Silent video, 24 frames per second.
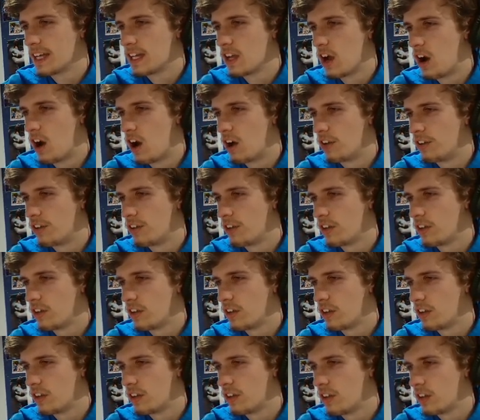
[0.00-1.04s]
God.
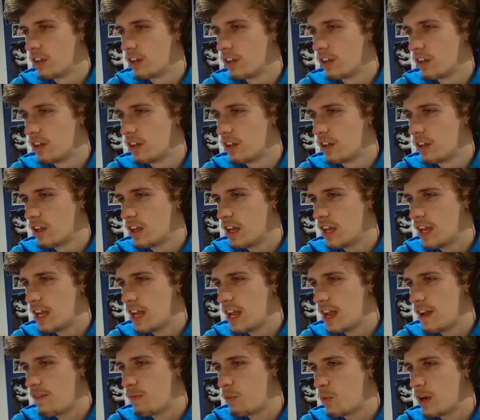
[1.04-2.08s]
If